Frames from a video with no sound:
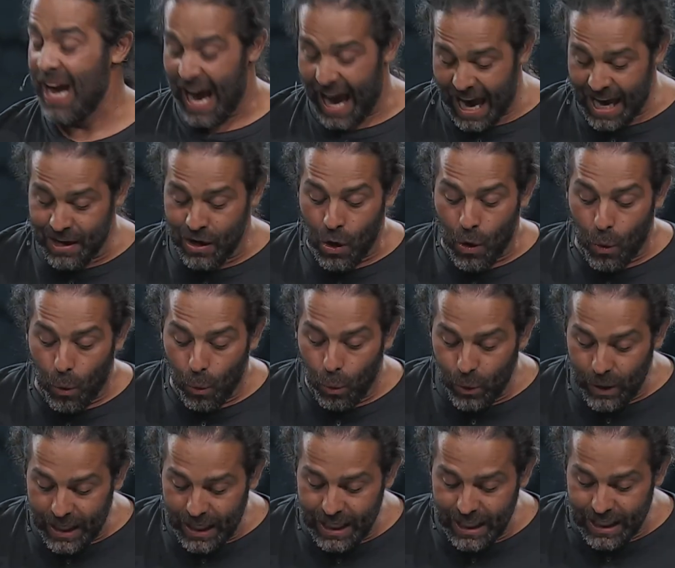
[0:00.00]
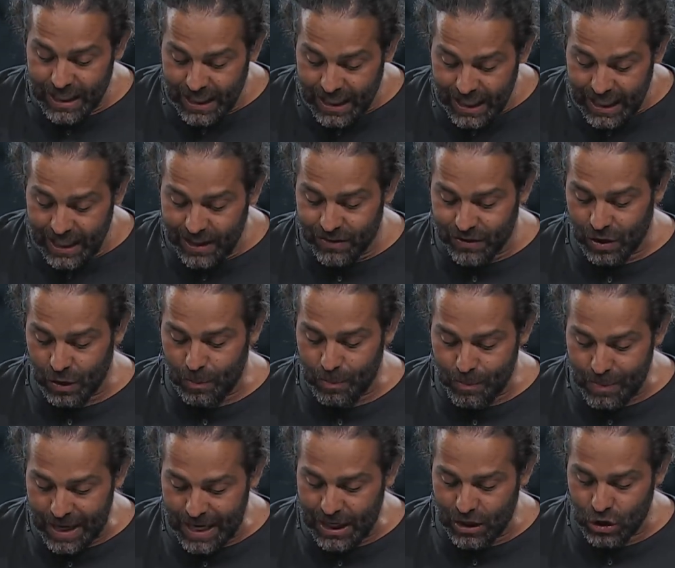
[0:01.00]
And we need to
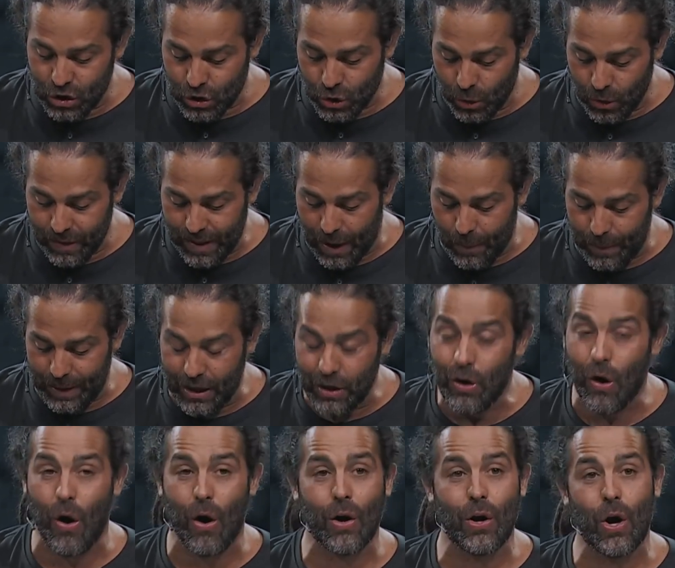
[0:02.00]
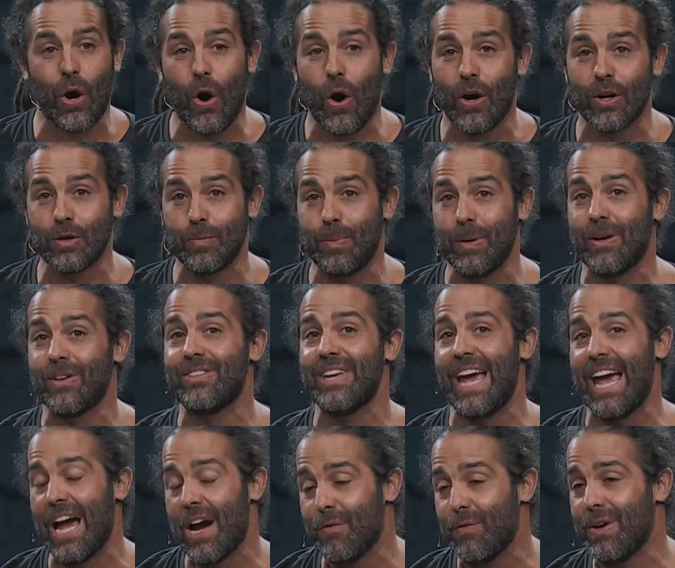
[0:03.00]
make sure that we guard our hearts because
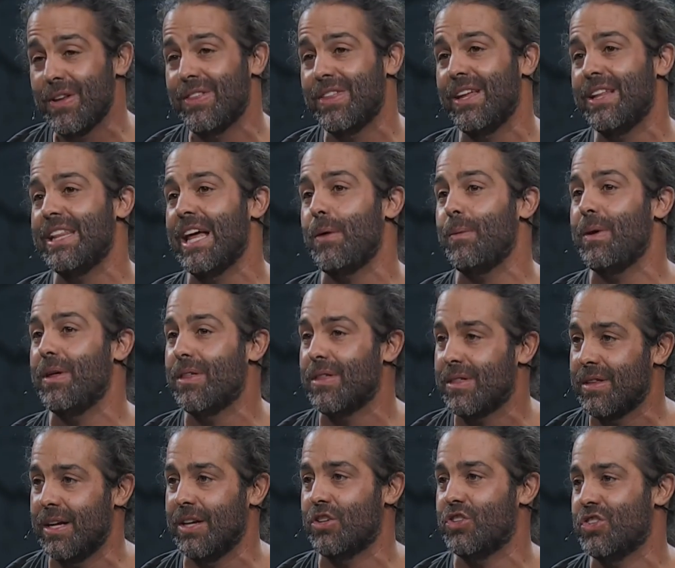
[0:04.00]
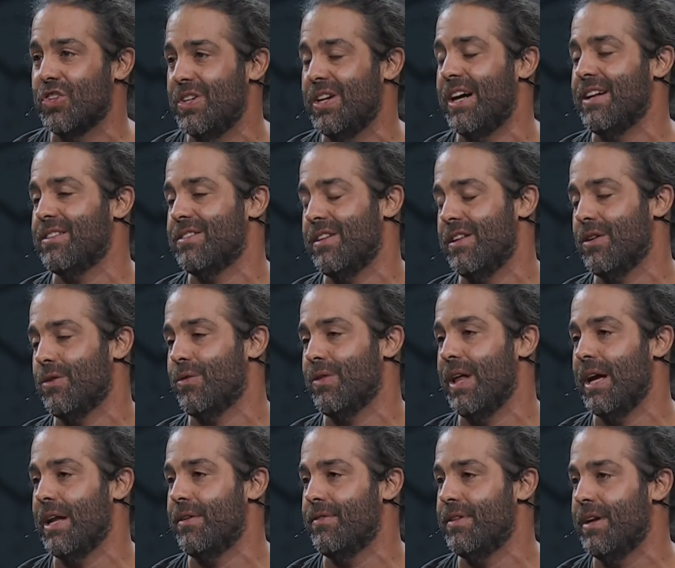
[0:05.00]
everything that we think should not see the
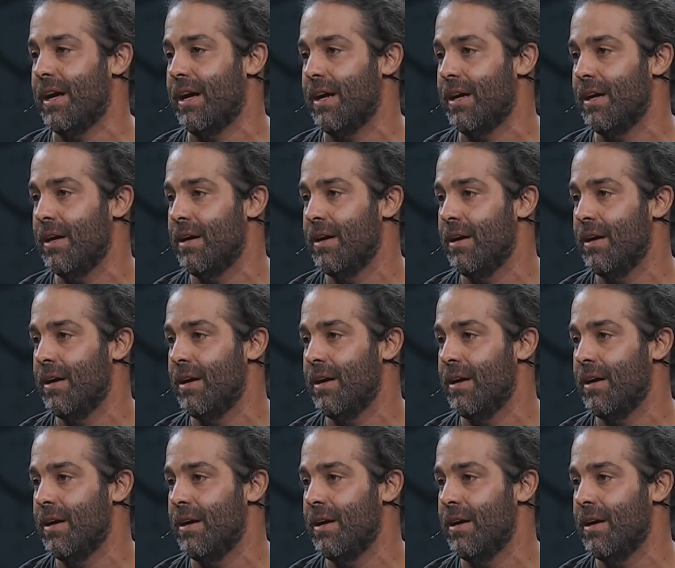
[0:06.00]
light of day.